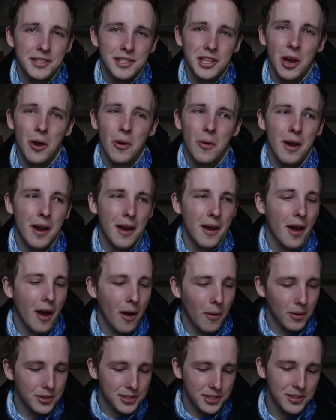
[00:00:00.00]
So uh,
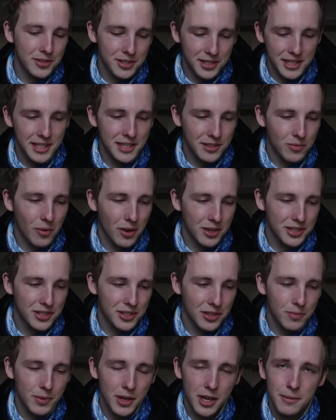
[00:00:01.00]
oh, as soon as season one's
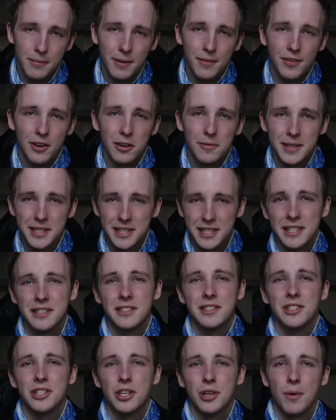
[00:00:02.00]
done, we're going to be filming
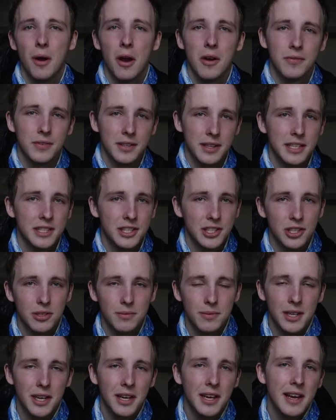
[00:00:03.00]
season two hopefully this
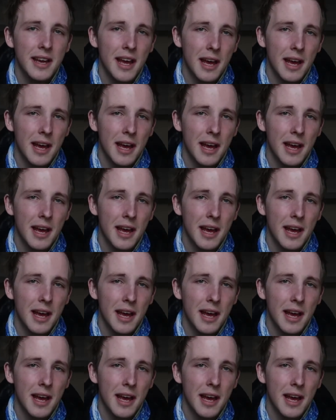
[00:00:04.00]
summer.